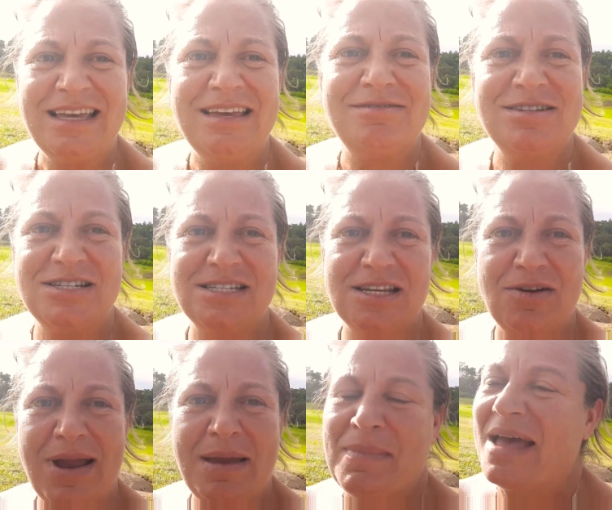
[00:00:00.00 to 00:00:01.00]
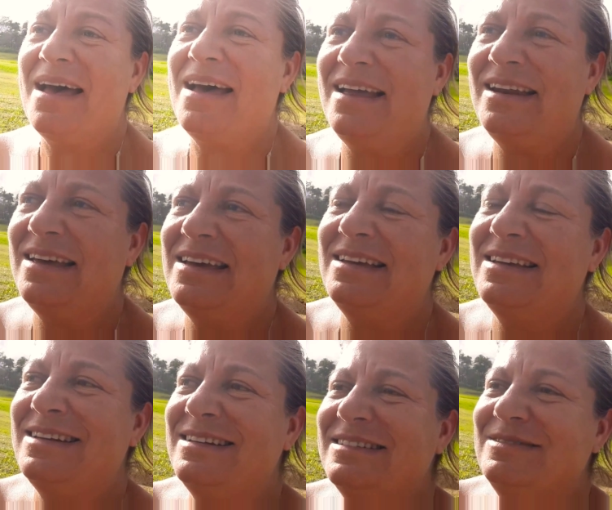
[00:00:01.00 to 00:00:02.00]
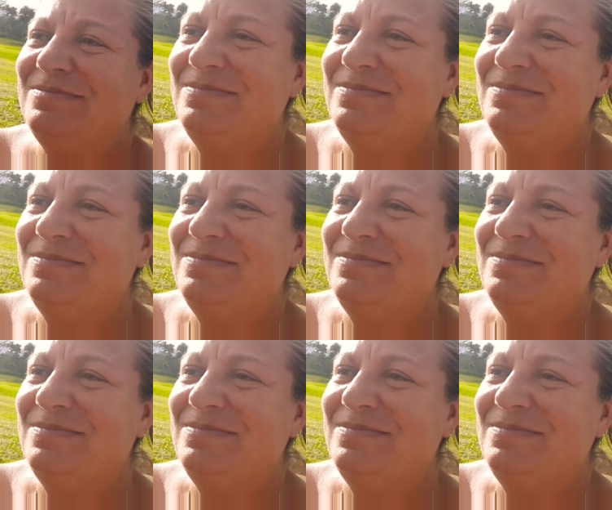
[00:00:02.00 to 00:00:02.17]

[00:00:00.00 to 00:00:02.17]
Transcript: he was just a great man. And